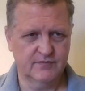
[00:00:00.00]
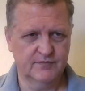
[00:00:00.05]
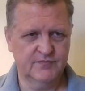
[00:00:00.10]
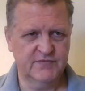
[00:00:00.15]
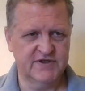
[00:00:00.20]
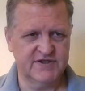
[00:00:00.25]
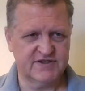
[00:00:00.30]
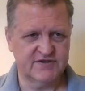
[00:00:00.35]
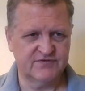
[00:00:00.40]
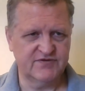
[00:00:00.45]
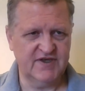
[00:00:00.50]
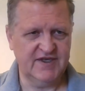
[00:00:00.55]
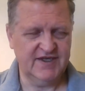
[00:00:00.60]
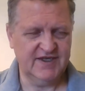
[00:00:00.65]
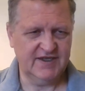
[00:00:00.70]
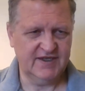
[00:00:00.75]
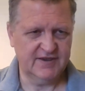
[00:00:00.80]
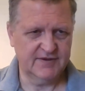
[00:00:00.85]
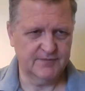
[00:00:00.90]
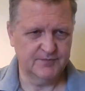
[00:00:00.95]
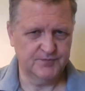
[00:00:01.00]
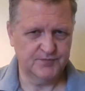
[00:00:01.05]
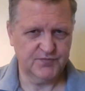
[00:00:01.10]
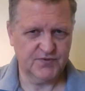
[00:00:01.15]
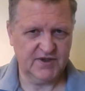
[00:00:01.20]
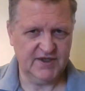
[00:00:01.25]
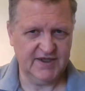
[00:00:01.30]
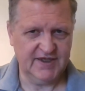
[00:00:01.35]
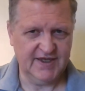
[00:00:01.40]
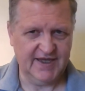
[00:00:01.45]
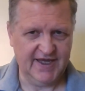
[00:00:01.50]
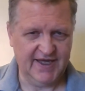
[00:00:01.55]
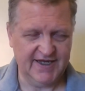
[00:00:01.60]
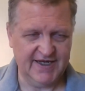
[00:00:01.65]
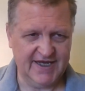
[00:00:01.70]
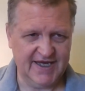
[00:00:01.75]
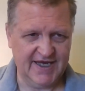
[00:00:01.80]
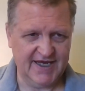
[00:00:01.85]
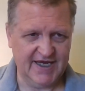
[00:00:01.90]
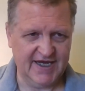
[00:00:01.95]
It's
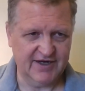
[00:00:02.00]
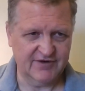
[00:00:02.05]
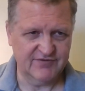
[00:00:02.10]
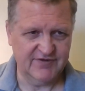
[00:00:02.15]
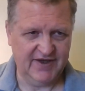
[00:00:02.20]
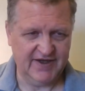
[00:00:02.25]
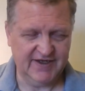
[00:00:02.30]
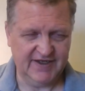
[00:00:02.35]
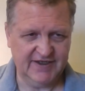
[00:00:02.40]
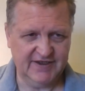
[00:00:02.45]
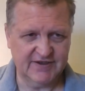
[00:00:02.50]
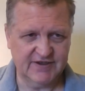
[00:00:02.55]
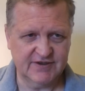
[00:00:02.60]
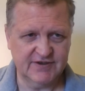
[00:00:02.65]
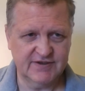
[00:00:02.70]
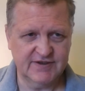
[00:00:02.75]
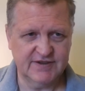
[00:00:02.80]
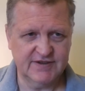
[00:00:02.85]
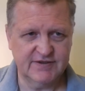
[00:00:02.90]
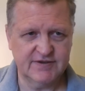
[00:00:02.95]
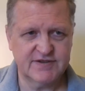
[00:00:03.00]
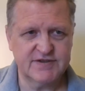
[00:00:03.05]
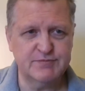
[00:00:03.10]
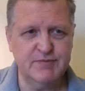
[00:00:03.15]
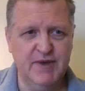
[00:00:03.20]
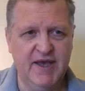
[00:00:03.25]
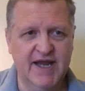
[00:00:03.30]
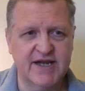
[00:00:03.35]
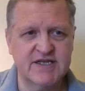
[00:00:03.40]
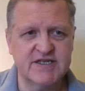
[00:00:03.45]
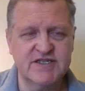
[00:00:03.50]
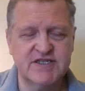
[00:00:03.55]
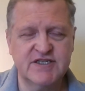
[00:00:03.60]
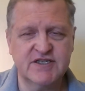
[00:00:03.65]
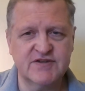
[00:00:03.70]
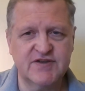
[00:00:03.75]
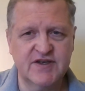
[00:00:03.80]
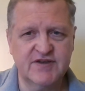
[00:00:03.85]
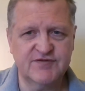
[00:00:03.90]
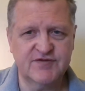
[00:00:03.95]
V-E-N-I-R, venir in Spanish.
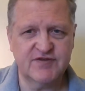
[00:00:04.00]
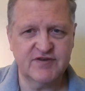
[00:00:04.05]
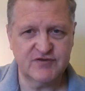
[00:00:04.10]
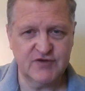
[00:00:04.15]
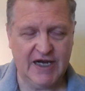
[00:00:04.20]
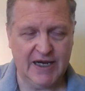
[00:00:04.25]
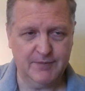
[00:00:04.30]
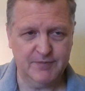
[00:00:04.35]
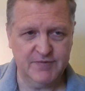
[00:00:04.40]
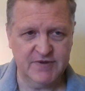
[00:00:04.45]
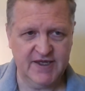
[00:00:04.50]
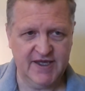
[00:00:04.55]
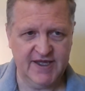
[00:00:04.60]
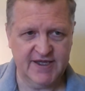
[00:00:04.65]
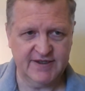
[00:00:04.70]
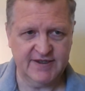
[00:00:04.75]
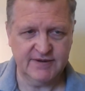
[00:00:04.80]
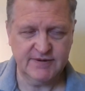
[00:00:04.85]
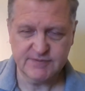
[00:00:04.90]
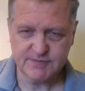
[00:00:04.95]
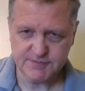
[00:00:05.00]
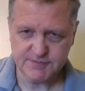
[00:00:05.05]
Here they've dropped the N.